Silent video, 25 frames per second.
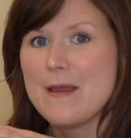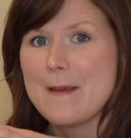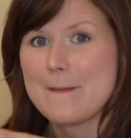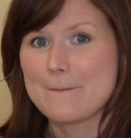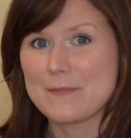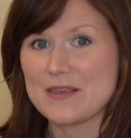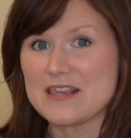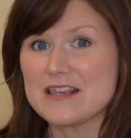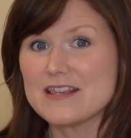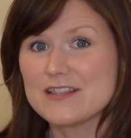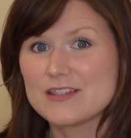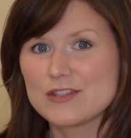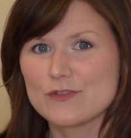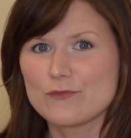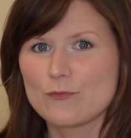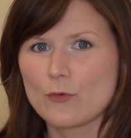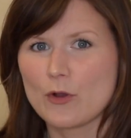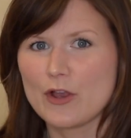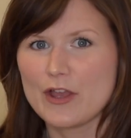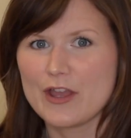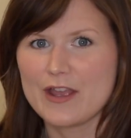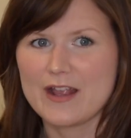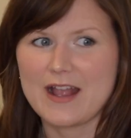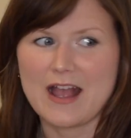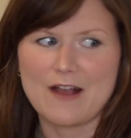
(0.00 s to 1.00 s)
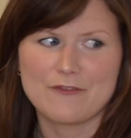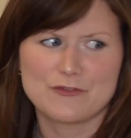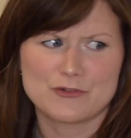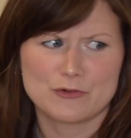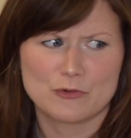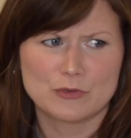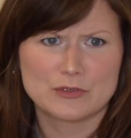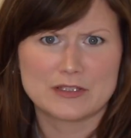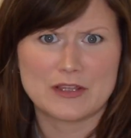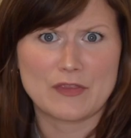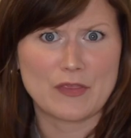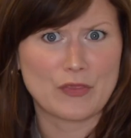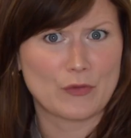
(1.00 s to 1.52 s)
piece of work, after
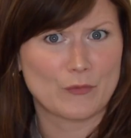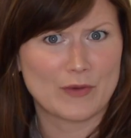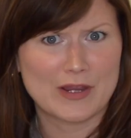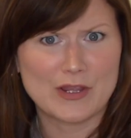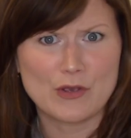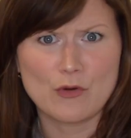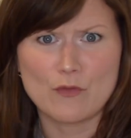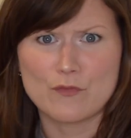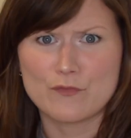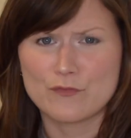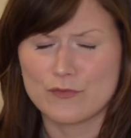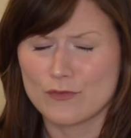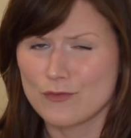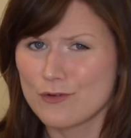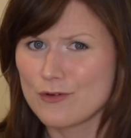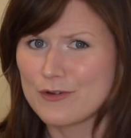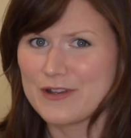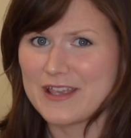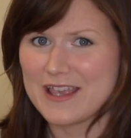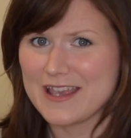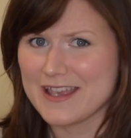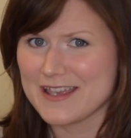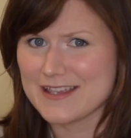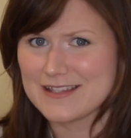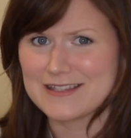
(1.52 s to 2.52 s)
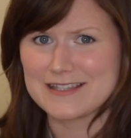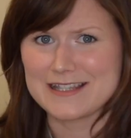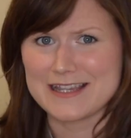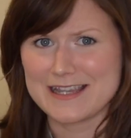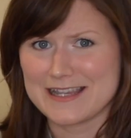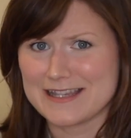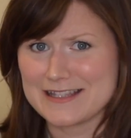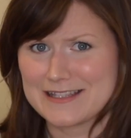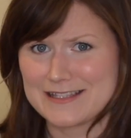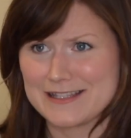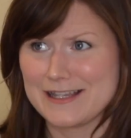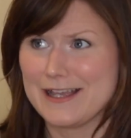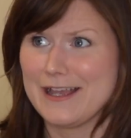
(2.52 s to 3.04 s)
only 3 or 4 years,
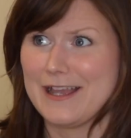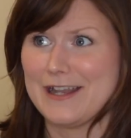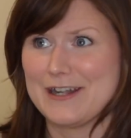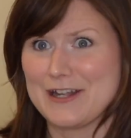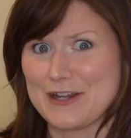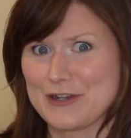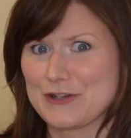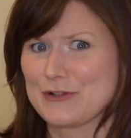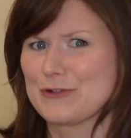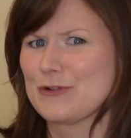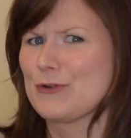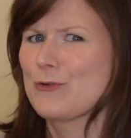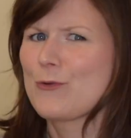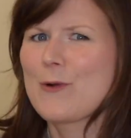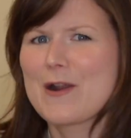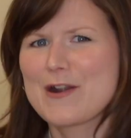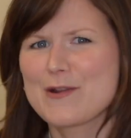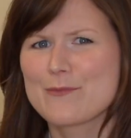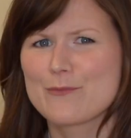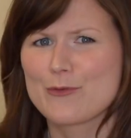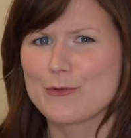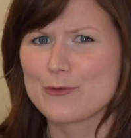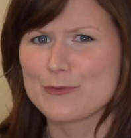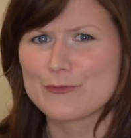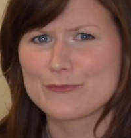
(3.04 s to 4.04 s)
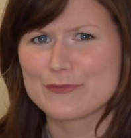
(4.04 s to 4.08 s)
is an incredible